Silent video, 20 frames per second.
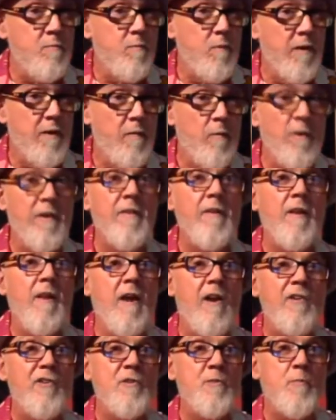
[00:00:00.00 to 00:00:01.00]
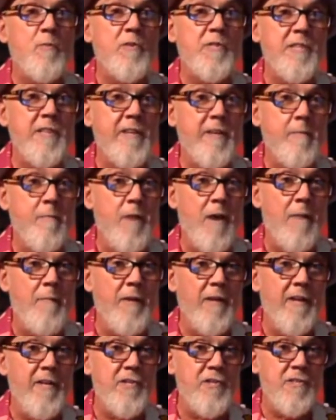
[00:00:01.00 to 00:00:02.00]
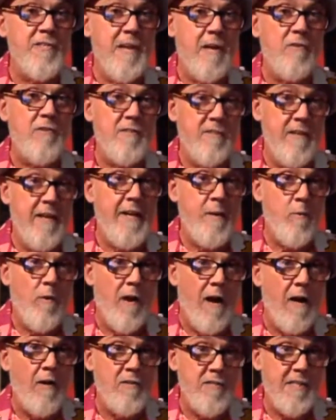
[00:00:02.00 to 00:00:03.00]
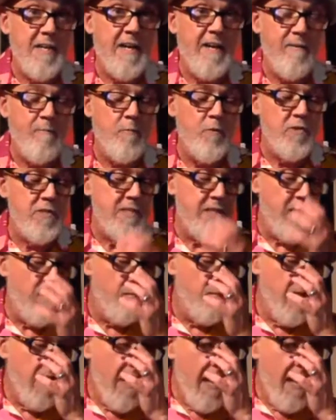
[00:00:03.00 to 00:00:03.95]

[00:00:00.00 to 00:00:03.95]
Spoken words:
one of the largest Brazilian populations anywhere outside of Brazil.